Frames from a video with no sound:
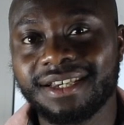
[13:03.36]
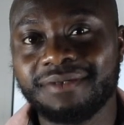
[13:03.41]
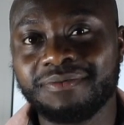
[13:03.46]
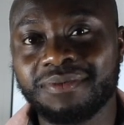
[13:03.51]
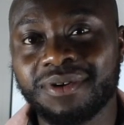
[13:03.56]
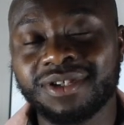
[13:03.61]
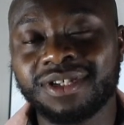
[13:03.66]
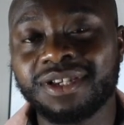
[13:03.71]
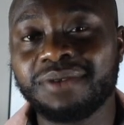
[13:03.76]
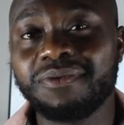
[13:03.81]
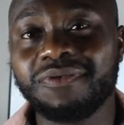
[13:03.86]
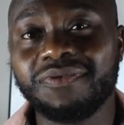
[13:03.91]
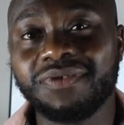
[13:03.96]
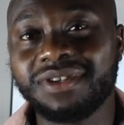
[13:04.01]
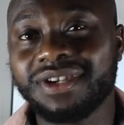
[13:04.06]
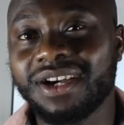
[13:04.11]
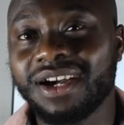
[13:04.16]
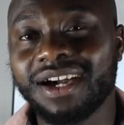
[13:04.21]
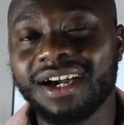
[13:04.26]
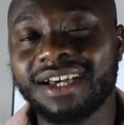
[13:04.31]
Because some of
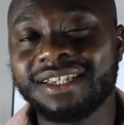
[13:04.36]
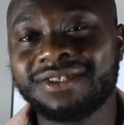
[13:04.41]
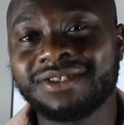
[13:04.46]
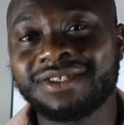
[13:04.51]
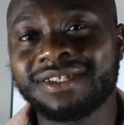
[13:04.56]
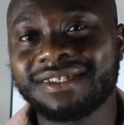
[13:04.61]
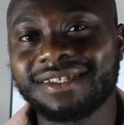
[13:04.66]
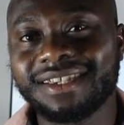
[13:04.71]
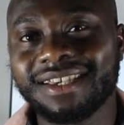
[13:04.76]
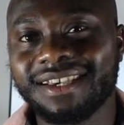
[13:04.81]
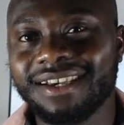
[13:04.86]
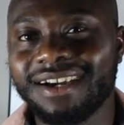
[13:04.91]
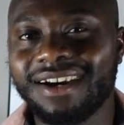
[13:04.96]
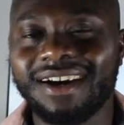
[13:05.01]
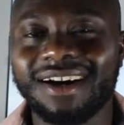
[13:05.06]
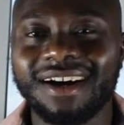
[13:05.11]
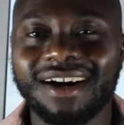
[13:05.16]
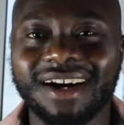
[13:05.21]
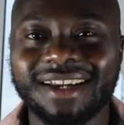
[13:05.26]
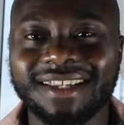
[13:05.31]
you are just
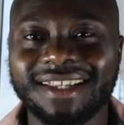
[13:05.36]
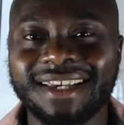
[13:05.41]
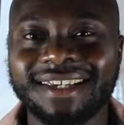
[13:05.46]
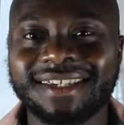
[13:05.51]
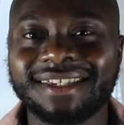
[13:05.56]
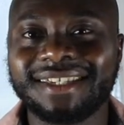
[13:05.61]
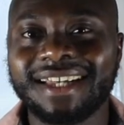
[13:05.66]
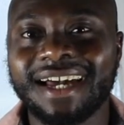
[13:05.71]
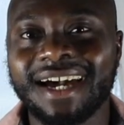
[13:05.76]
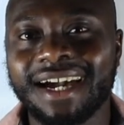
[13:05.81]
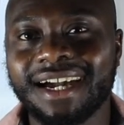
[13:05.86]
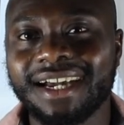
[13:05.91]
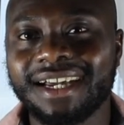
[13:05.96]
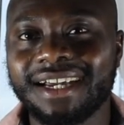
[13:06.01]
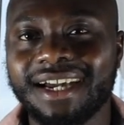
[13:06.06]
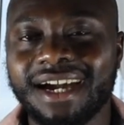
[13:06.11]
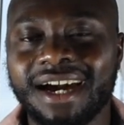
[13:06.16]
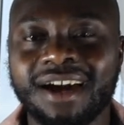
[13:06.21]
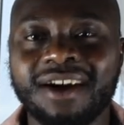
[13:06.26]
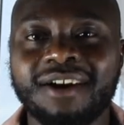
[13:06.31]
this, that,
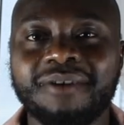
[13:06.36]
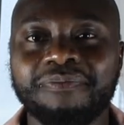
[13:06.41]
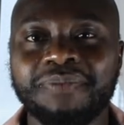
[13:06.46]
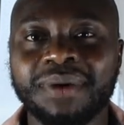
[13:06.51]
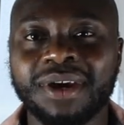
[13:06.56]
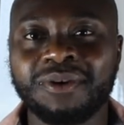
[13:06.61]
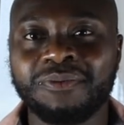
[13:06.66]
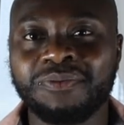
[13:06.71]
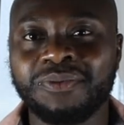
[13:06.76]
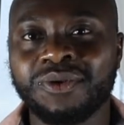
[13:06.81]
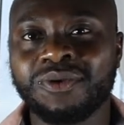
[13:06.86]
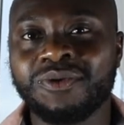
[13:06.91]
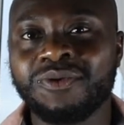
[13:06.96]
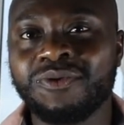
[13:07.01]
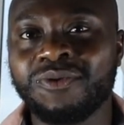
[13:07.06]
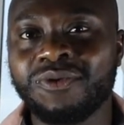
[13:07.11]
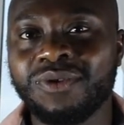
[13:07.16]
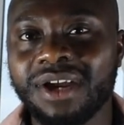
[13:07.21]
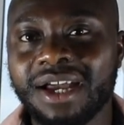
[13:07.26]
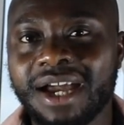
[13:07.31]
I can't pick up your
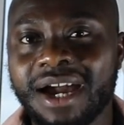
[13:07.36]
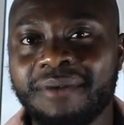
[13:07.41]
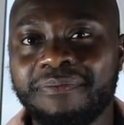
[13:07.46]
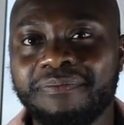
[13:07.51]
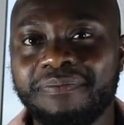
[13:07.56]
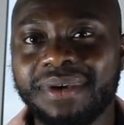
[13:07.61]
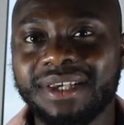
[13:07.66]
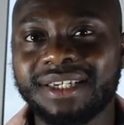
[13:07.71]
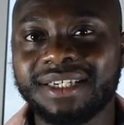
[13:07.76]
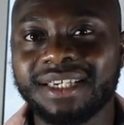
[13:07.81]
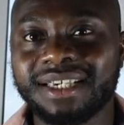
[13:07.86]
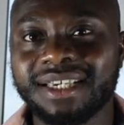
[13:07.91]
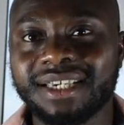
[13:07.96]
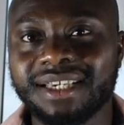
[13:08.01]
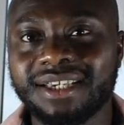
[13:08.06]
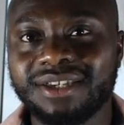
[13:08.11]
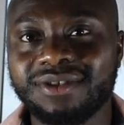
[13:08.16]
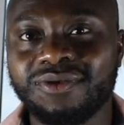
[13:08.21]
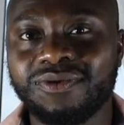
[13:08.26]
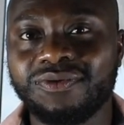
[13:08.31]
call, I'm busy.
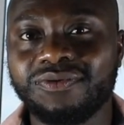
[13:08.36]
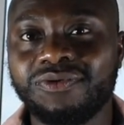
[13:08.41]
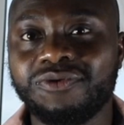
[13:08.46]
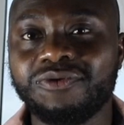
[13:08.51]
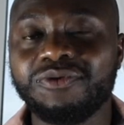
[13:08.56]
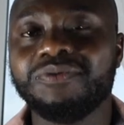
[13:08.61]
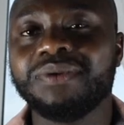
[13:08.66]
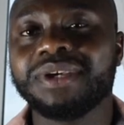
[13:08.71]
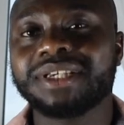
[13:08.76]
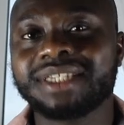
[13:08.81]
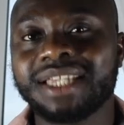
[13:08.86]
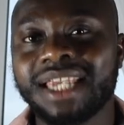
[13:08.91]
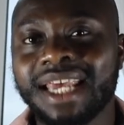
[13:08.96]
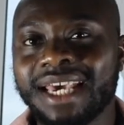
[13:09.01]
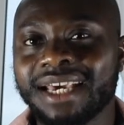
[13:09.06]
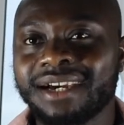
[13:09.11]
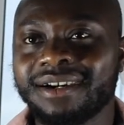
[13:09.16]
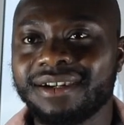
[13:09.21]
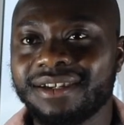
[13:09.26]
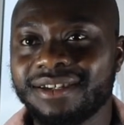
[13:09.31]
3 weeks
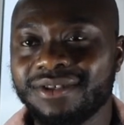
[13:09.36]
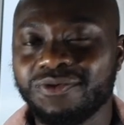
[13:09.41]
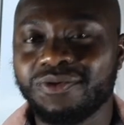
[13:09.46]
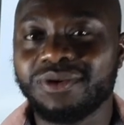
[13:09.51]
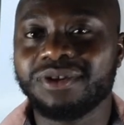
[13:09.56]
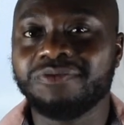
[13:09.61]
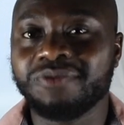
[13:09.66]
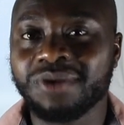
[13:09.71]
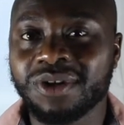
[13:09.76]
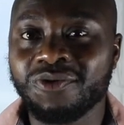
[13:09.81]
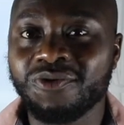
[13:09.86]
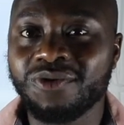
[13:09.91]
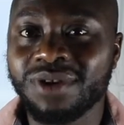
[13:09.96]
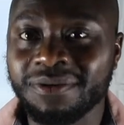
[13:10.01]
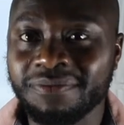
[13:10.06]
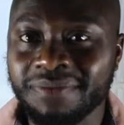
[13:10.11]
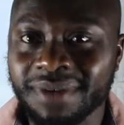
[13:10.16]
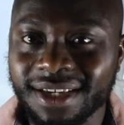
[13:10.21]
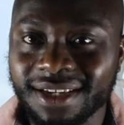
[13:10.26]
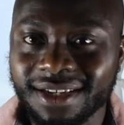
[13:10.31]
later, you want to be
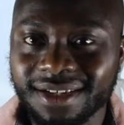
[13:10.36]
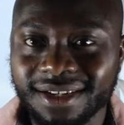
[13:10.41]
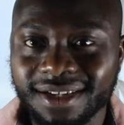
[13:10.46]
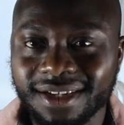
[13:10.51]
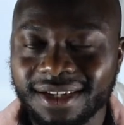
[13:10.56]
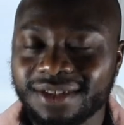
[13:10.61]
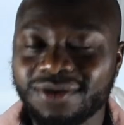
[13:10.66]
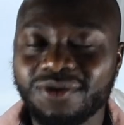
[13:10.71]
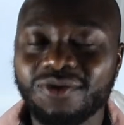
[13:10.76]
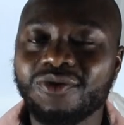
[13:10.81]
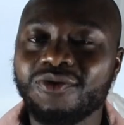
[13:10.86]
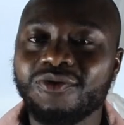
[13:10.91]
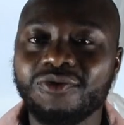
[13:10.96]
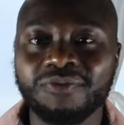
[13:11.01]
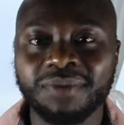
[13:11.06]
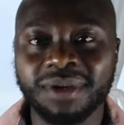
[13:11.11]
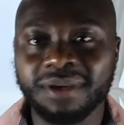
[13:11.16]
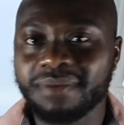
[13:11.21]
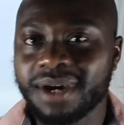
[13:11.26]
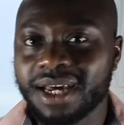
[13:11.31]
calling me. Don't call
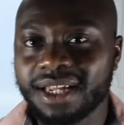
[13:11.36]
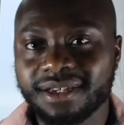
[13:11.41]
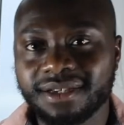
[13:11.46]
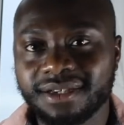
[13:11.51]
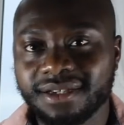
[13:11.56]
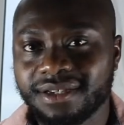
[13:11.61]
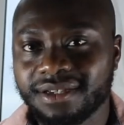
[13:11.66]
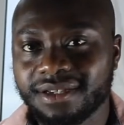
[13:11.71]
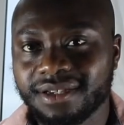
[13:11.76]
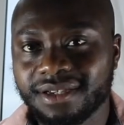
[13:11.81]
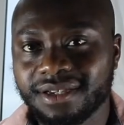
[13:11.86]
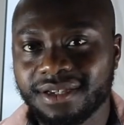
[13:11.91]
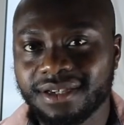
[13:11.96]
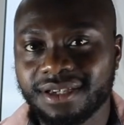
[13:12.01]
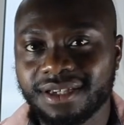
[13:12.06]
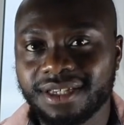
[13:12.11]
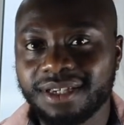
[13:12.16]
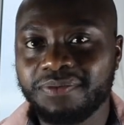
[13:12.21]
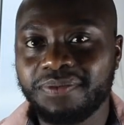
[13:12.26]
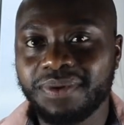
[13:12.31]
me, man.
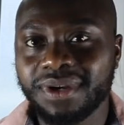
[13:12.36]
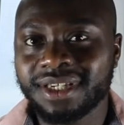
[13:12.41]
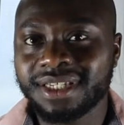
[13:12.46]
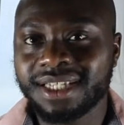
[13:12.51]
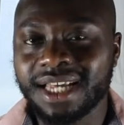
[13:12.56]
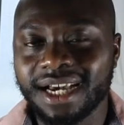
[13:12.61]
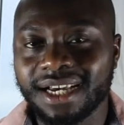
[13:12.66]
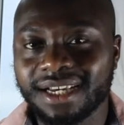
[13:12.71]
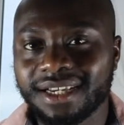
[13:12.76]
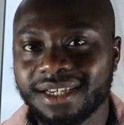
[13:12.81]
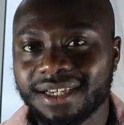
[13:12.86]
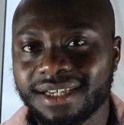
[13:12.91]
Simple as that.